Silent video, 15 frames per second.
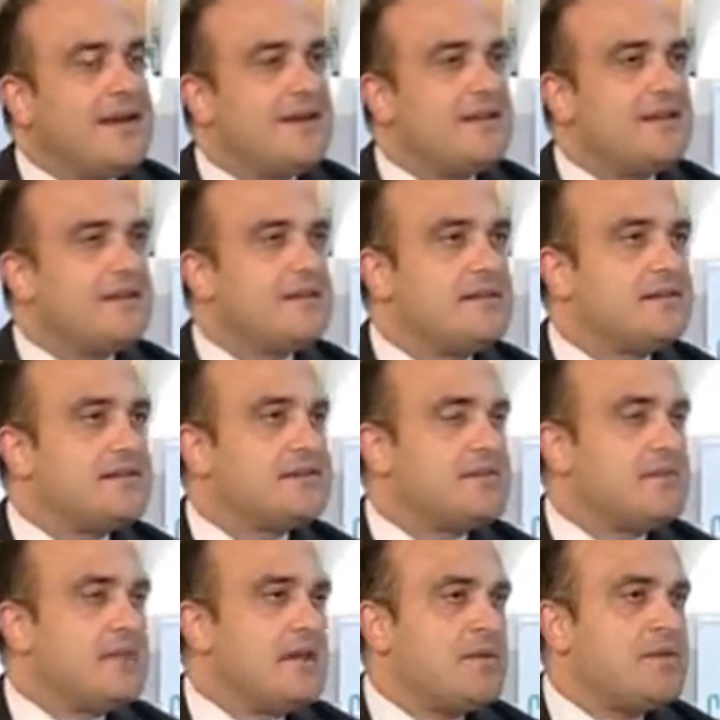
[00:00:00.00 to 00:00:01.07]
And
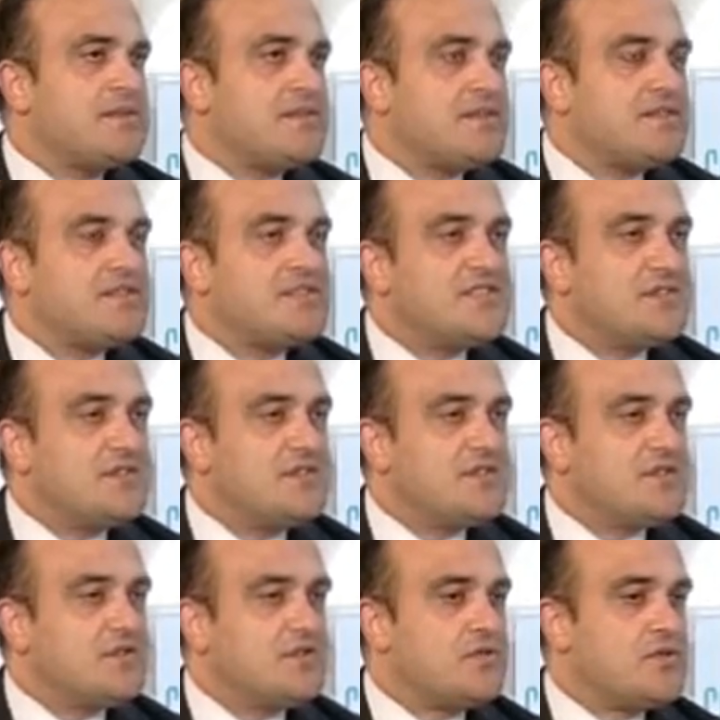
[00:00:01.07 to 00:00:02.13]
sometimes this is
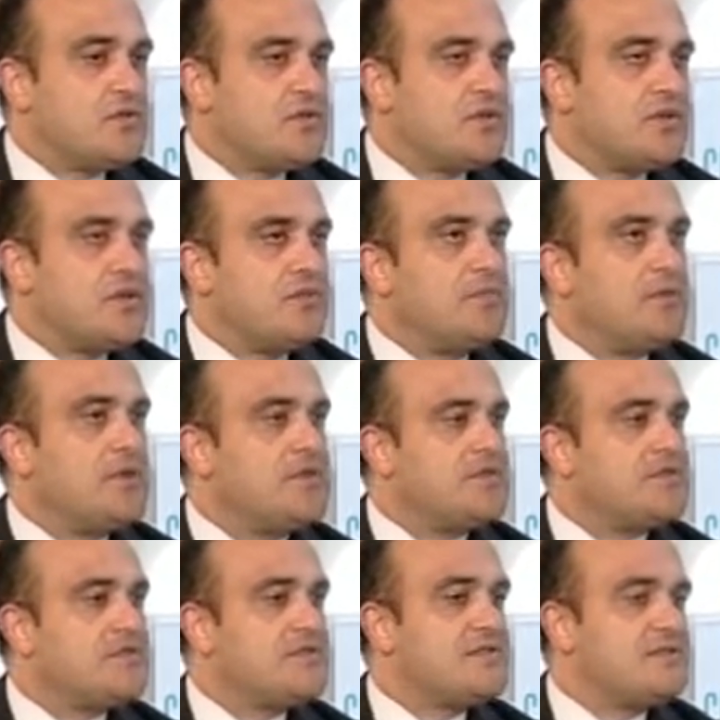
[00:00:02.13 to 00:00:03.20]
misinterpreted
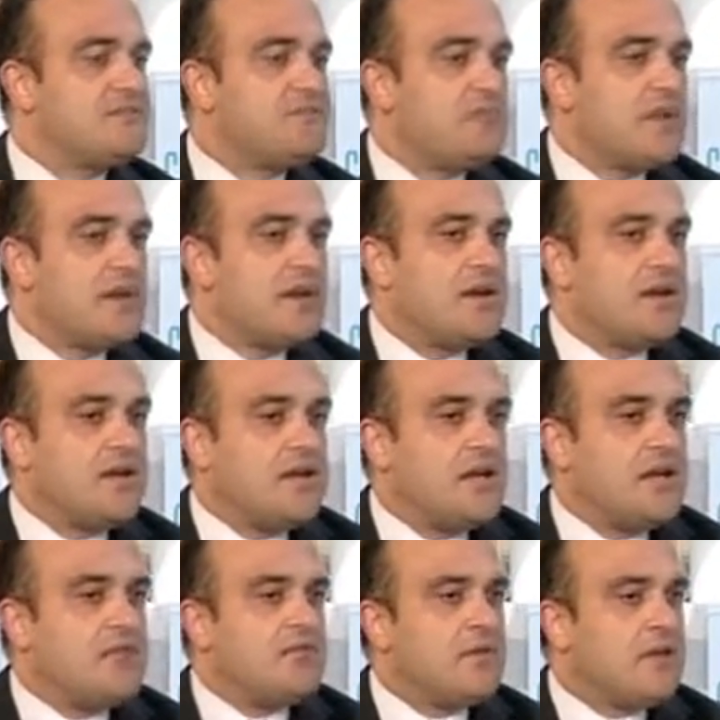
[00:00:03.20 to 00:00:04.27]
because
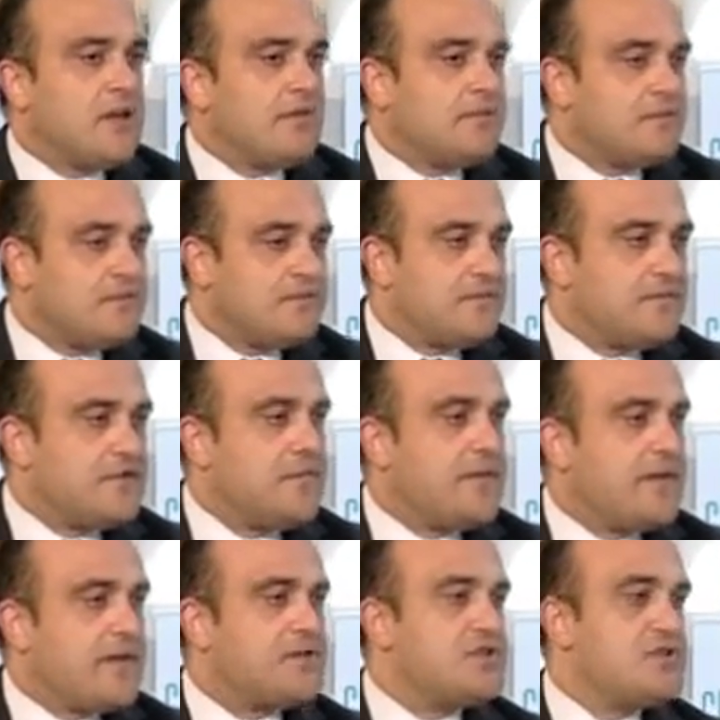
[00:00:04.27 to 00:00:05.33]
even if the
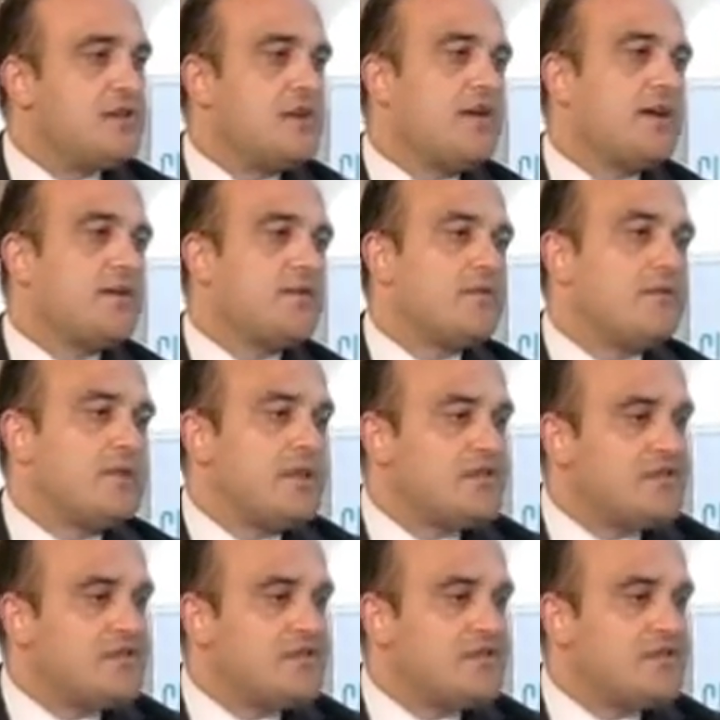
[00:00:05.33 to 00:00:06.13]
managing director